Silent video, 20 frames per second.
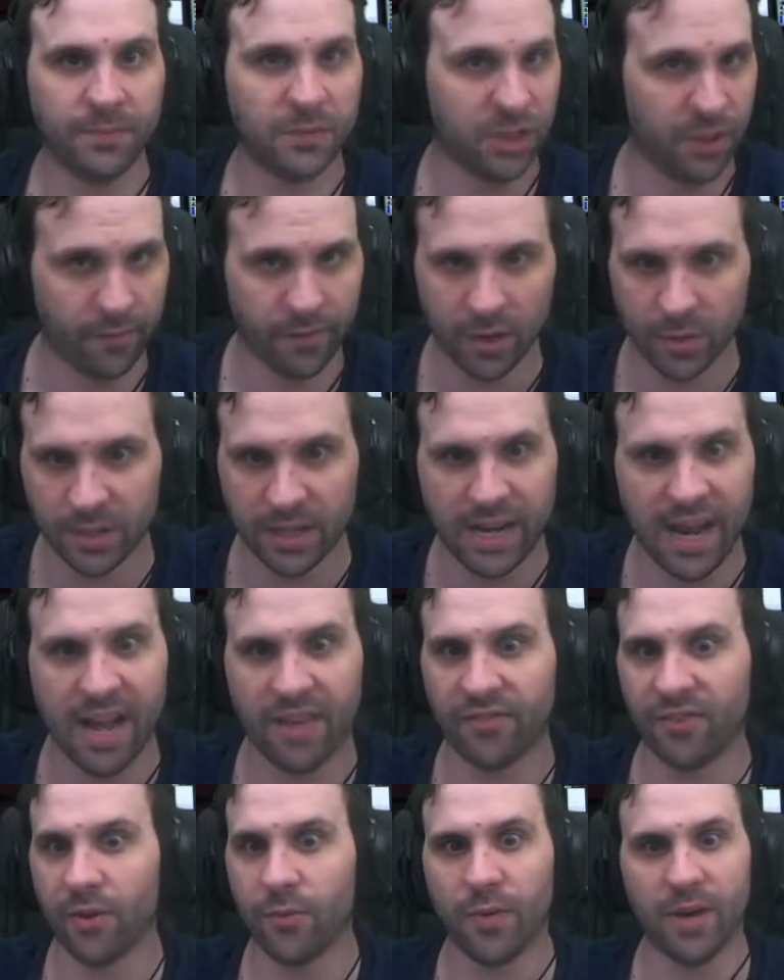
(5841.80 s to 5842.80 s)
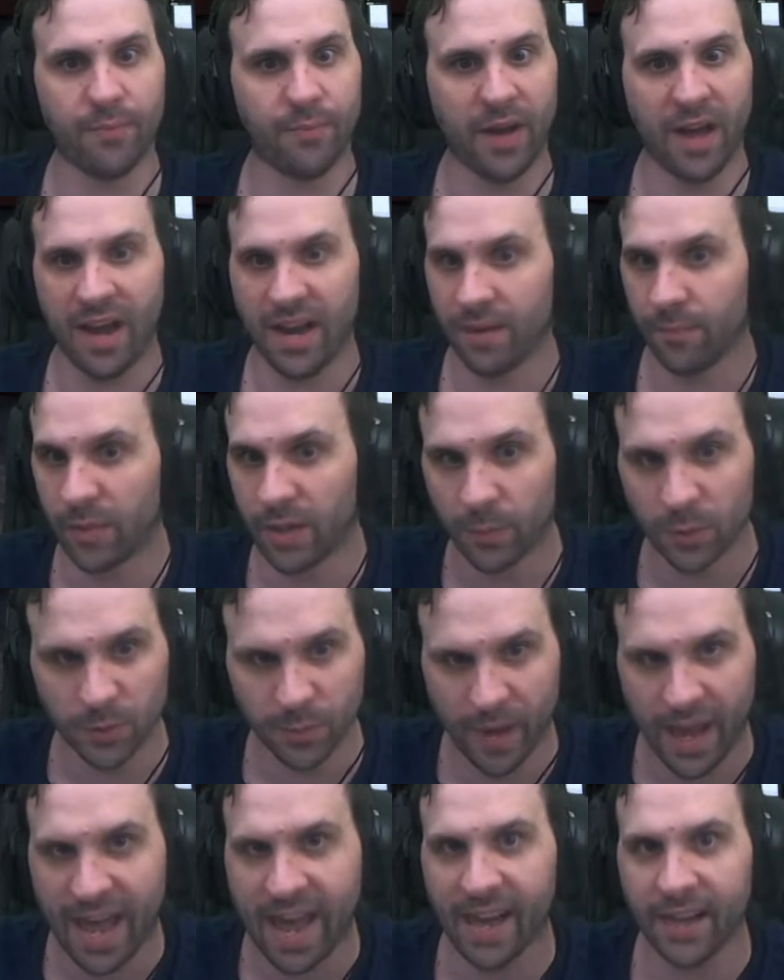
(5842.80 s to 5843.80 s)
some folks at NASA went behind people's
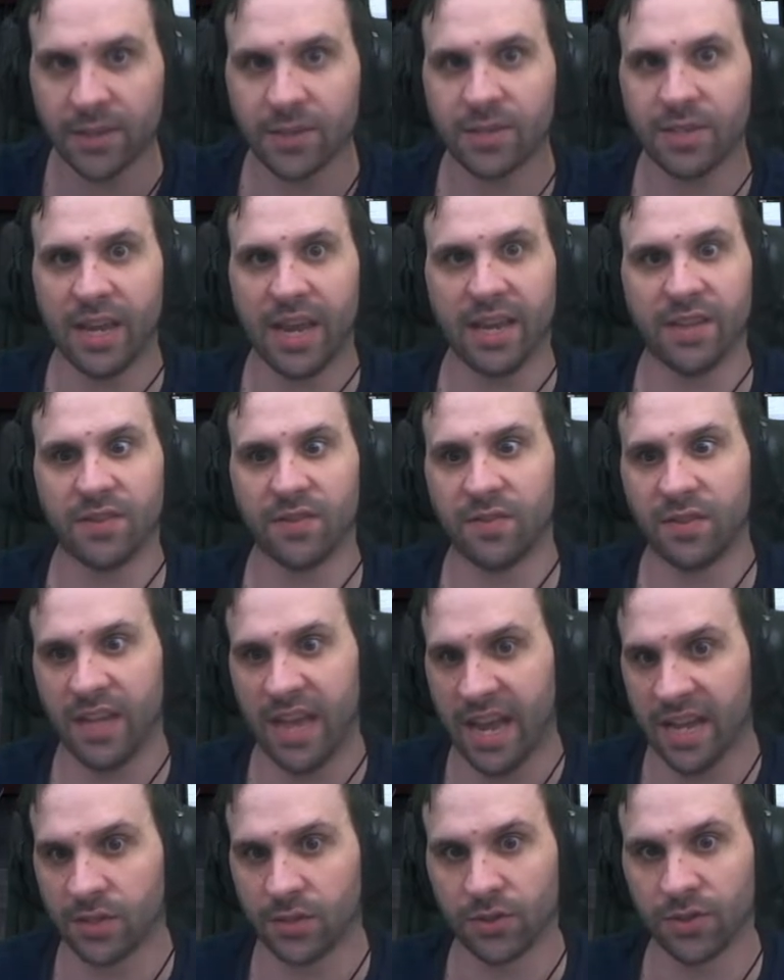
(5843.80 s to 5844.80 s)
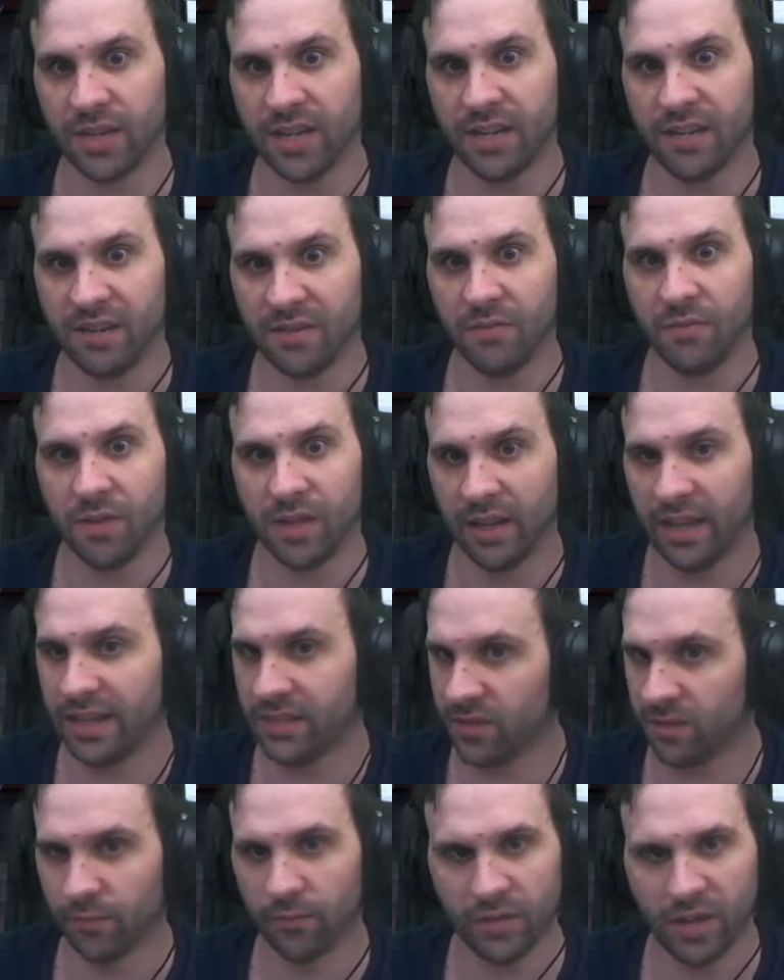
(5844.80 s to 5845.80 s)
backs and canceled it. Like
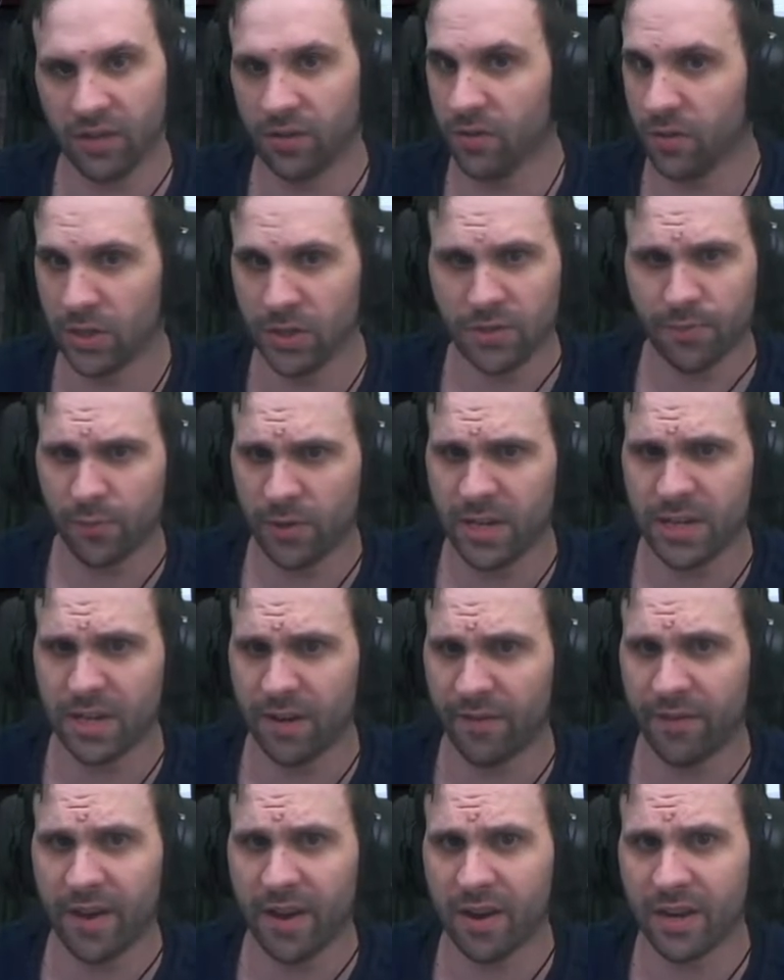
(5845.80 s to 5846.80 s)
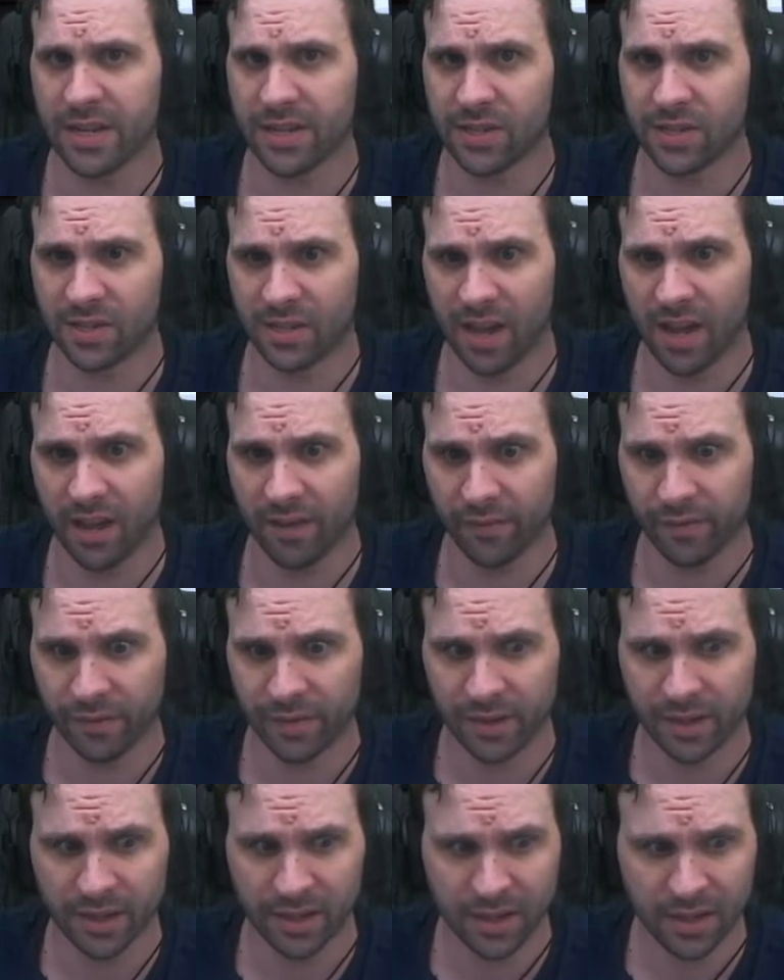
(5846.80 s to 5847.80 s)
some dude, it's pretty nefarious stuff.
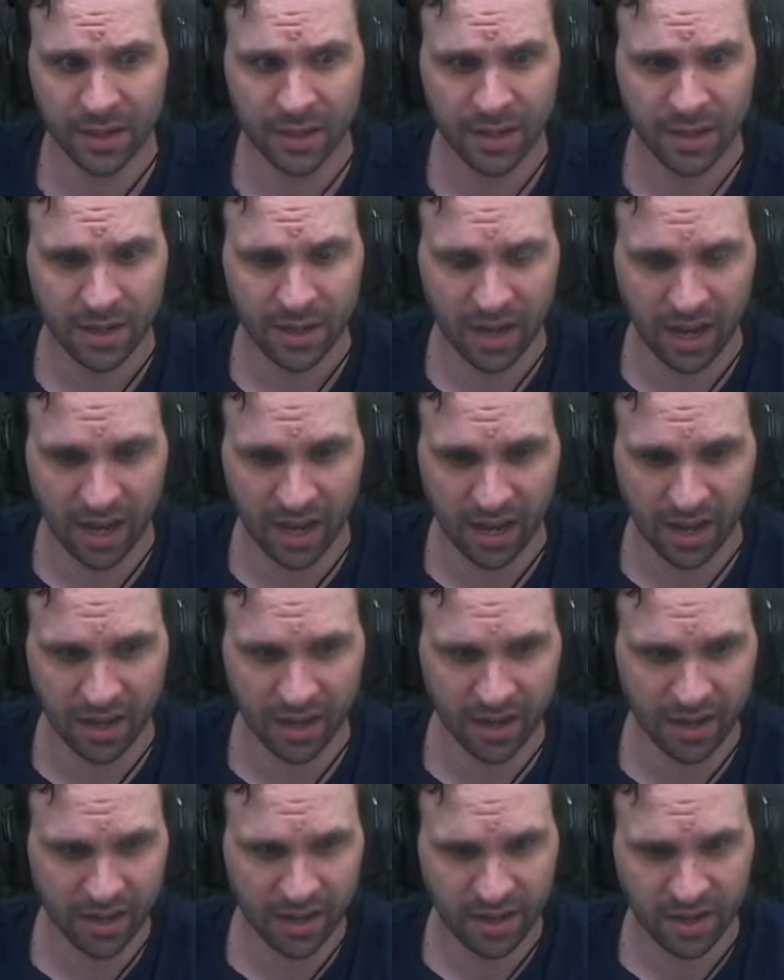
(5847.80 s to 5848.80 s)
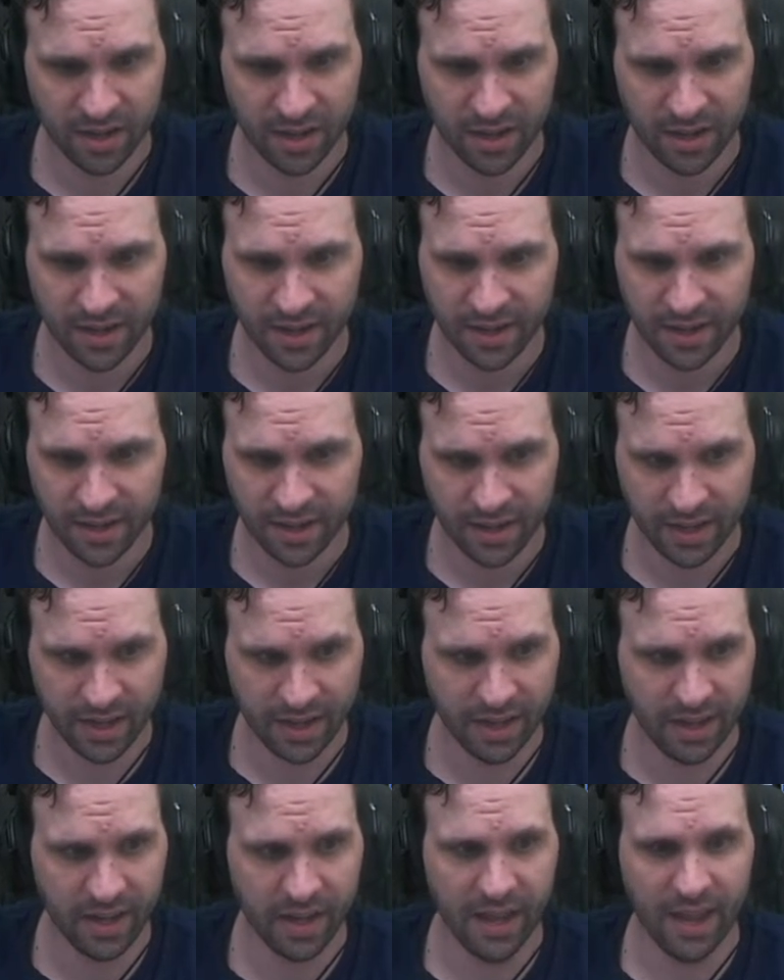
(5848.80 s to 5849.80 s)
Uh,
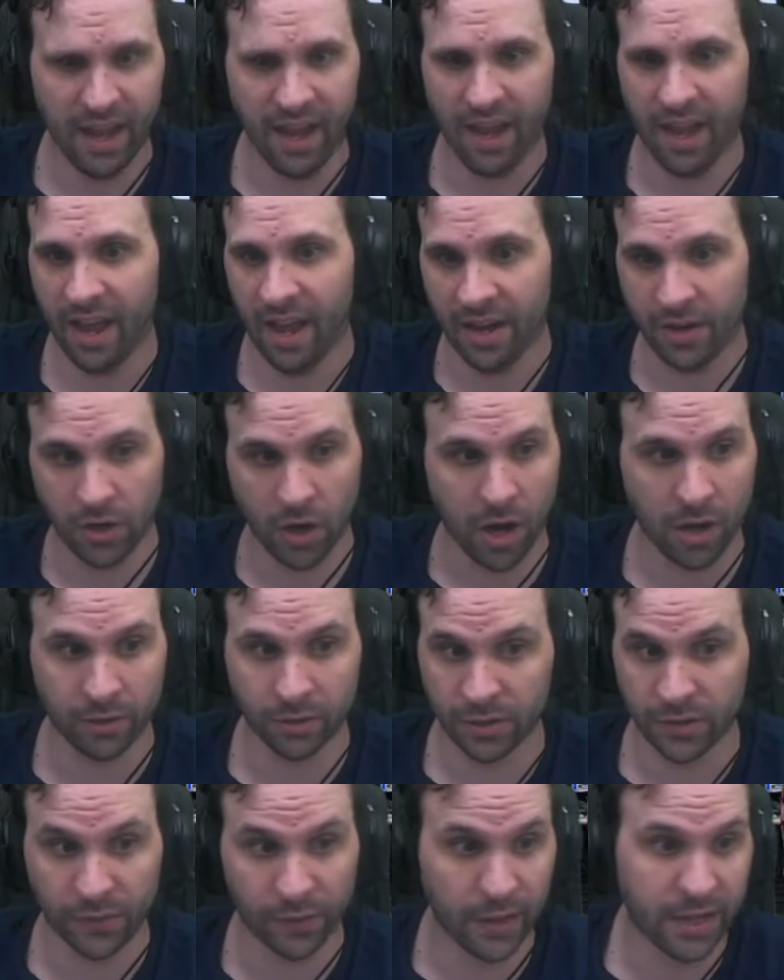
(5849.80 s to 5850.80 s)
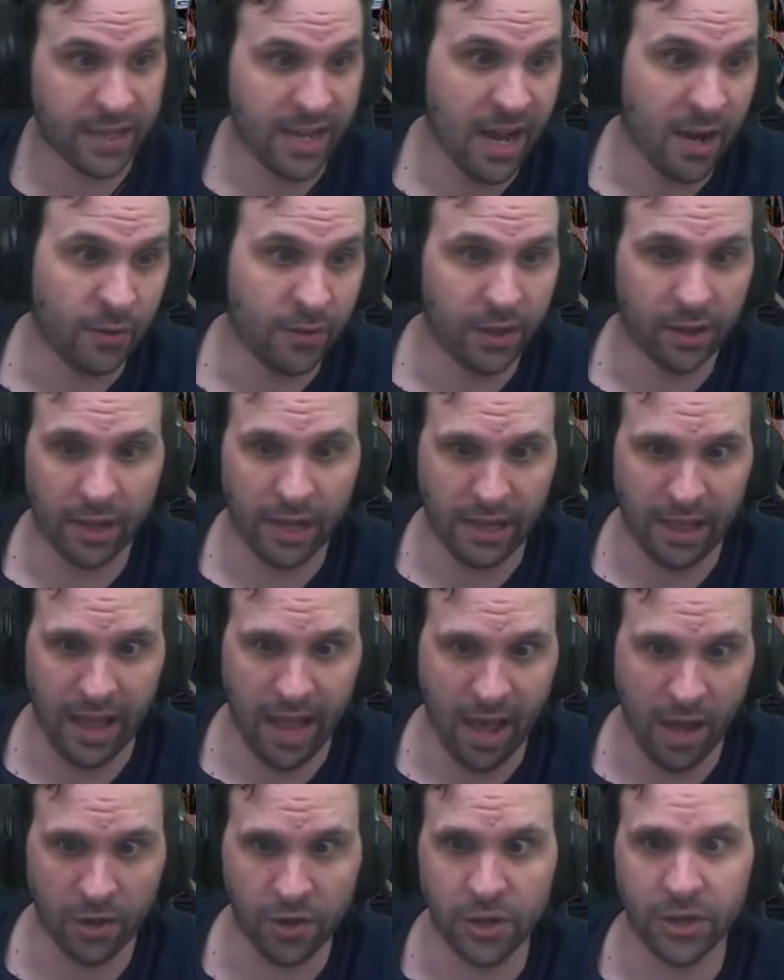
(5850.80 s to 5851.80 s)
and Congress freaked out. They're like, "The
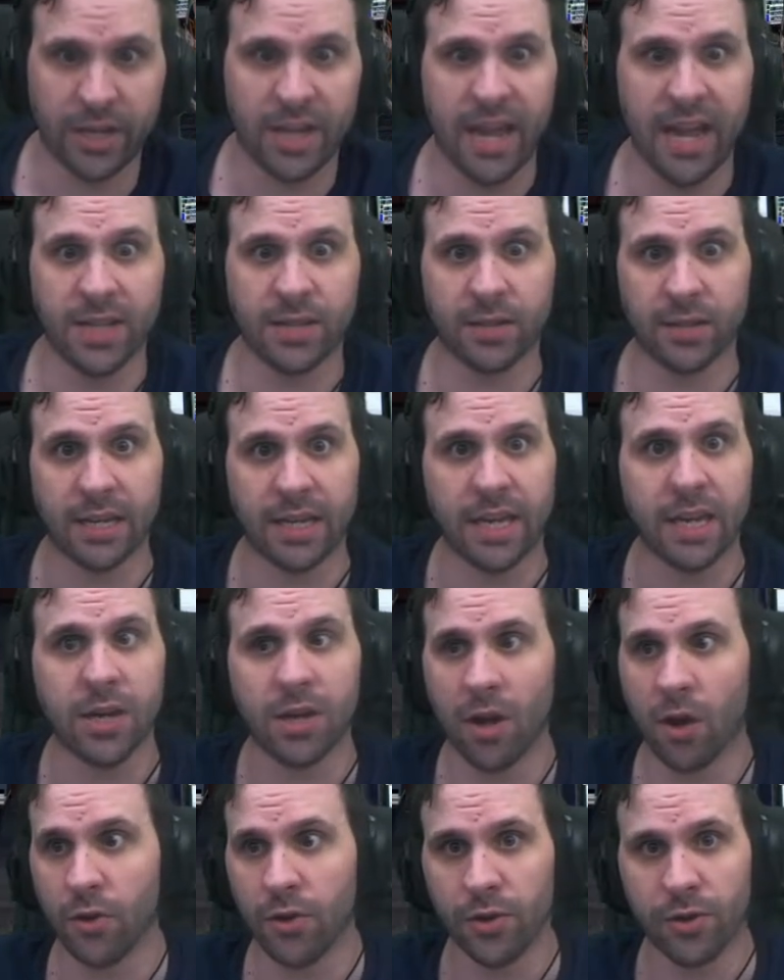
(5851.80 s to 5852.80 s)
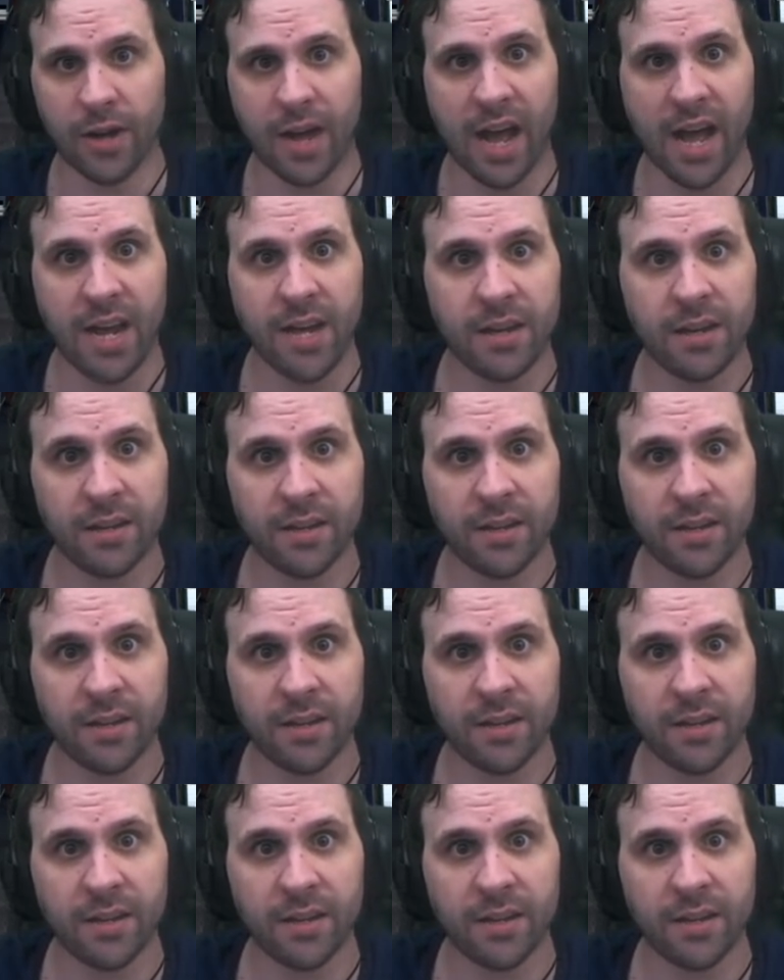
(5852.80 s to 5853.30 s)
hell, you're canceling it? No, you're not.